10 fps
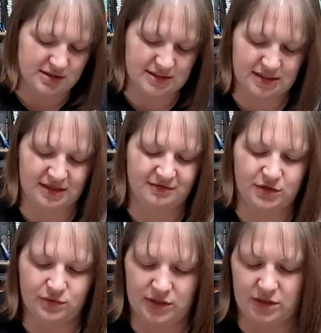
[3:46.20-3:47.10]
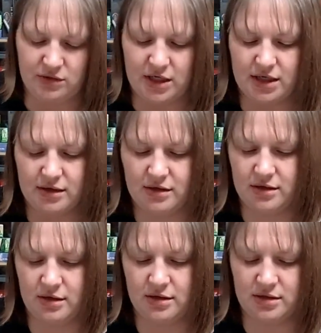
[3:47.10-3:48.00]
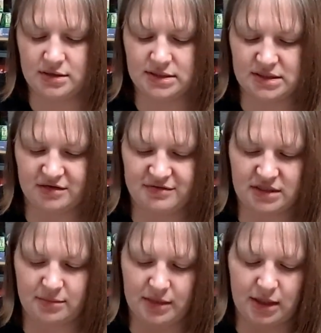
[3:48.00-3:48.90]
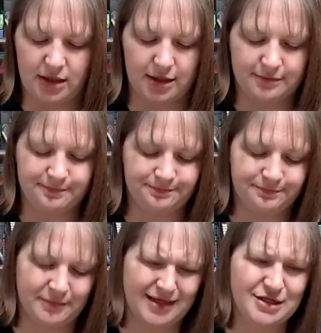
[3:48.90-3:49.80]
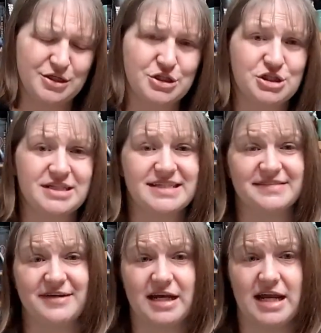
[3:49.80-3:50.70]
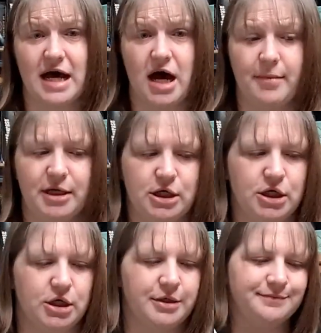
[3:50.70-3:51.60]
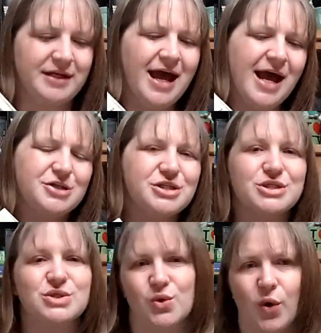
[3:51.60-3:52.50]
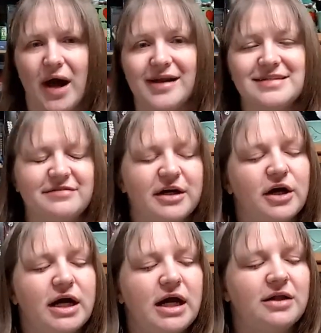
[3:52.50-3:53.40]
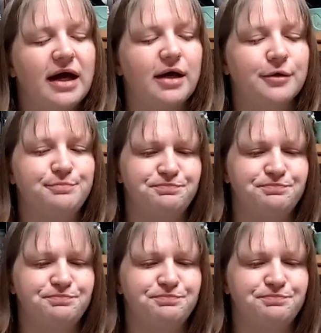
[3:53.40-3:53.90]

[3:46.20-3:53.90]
to give you when you get stuff done by her. She's phenomenal. And she's just cool. And it's a very, like,